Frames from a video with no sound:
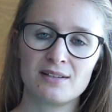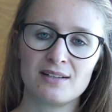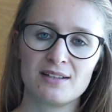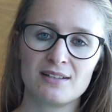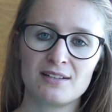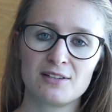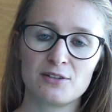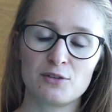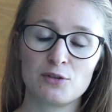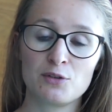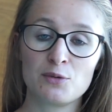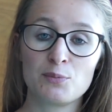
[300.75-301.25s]

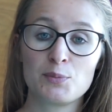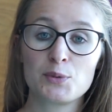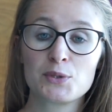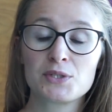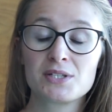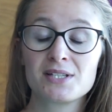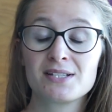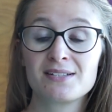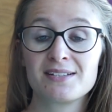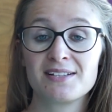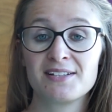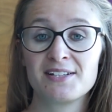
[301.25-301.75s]
that don't
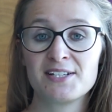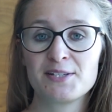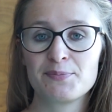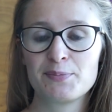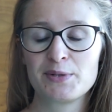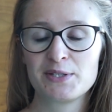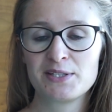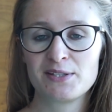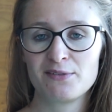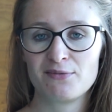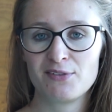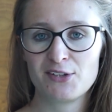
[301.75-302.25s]
possess any
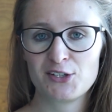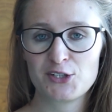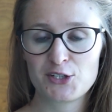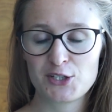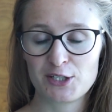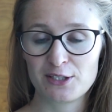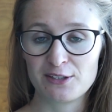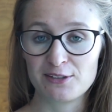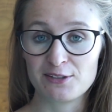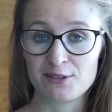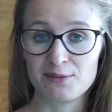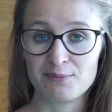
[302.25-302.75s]
specific
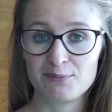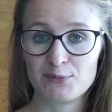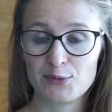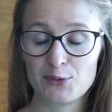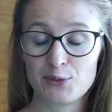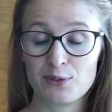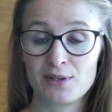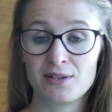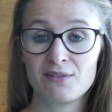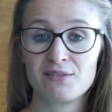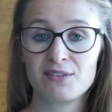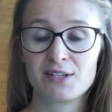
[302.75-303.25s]
gender
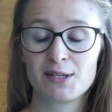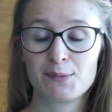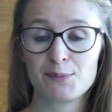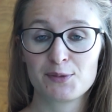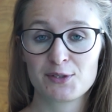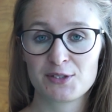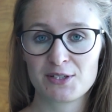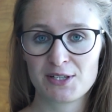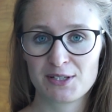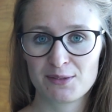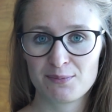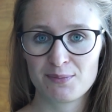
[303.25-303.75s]
or have an
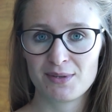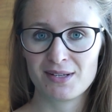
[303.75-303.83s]
abstract